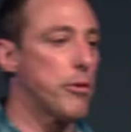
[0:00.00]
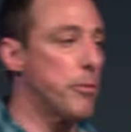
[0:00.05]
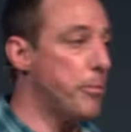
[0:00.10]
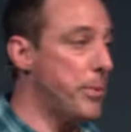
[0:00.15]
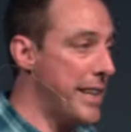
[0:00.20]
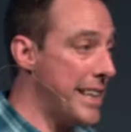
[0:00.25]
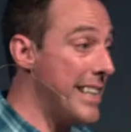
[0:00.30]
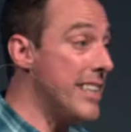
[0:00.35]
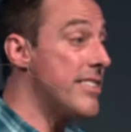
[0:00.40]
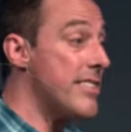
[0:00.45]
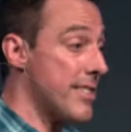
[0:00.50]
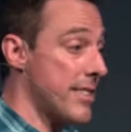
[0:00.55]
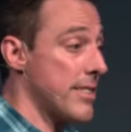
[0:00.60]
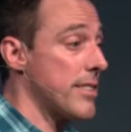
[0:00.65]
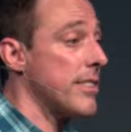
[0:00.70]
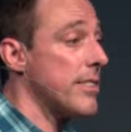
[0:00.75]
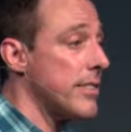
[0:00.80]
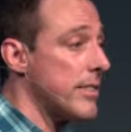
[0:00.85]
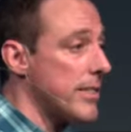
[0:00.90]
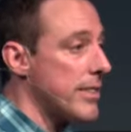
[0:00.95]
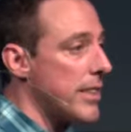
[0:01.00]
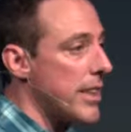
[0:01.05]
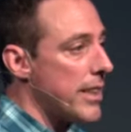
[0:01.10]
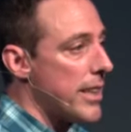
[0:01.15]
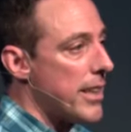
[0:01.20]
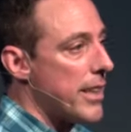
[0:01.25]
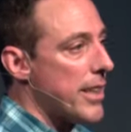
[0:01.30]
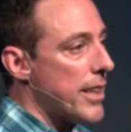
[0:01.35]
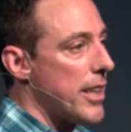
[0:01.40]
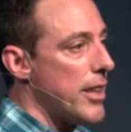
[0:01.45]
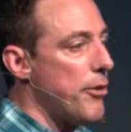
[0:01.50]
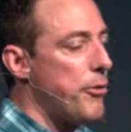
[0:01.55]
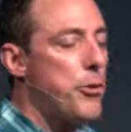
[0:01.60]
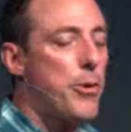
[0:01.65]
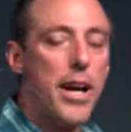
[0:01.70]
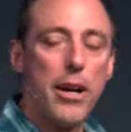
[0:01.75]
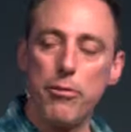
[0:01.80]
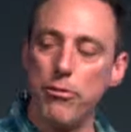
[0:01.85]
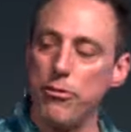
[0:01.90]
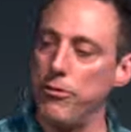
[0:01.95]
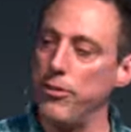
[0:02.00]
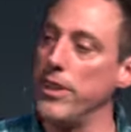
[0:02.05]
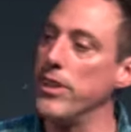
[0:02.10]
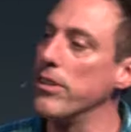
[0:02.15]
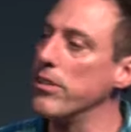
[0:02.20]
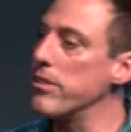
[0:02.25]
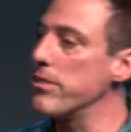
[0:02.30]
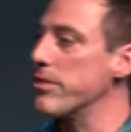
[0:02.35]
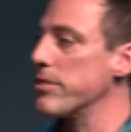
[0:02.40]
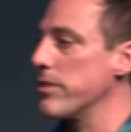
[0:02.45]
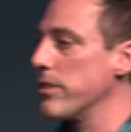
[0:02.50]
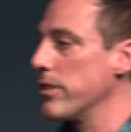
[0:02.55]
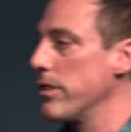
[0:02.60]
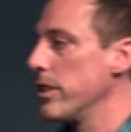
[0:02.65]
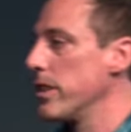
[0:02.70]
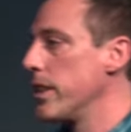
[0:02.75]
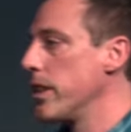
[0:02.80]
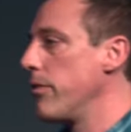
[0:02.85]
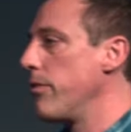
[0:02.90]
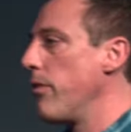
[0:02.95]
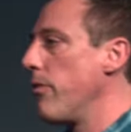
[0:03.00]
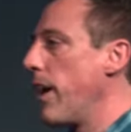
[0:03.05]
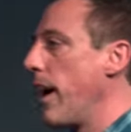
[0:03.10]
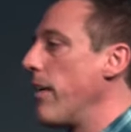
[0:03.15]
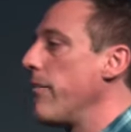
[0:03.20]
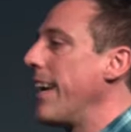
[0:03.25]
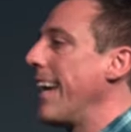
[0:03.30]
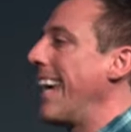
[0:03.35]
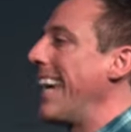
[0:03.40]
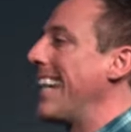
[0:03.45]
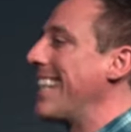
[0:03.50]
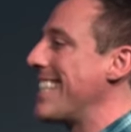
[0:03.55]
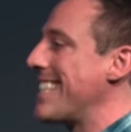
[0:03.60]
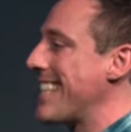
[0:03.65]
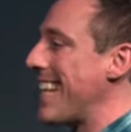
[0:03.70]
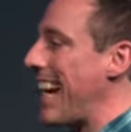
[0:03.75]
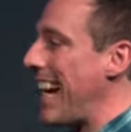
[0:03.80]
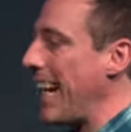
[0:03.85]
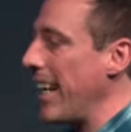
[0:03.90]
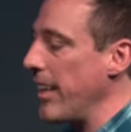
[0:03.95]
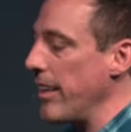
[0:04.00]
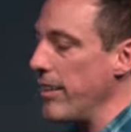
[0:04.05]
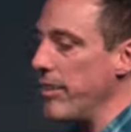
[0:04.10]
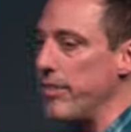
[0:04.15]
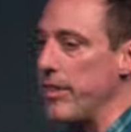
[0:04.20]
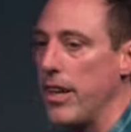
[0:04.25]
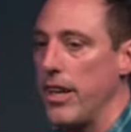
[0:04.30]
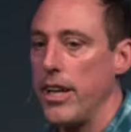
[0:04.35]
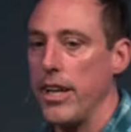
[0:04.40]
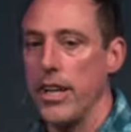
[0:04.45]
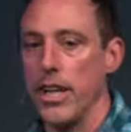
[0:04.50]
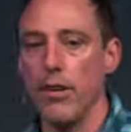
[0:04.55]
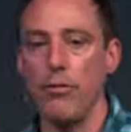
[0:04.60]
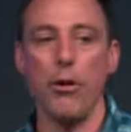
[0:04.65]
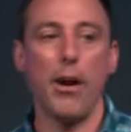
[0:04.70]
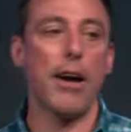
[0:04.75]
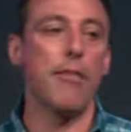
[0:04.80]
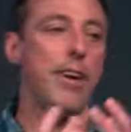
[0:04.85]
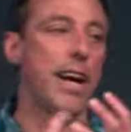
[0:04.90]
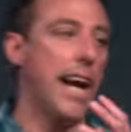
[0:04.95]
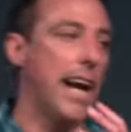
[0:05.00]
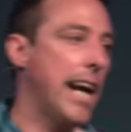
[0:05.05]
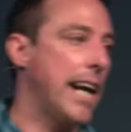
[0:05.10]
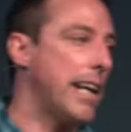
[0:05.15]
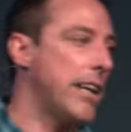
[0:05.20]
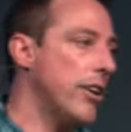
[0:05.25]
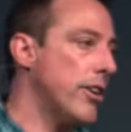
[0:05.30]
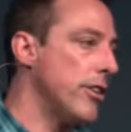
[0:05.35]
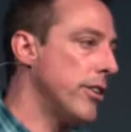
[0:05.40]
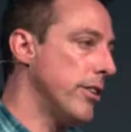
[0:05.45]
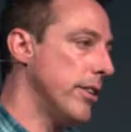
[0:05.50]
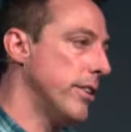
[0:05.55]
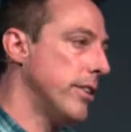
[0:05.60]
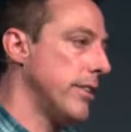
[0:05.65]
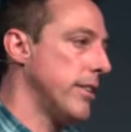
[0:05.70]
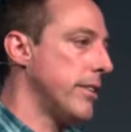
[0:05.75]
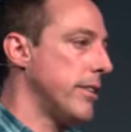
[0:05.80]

peace, if you have fears, if you have anxieties, if you have anger,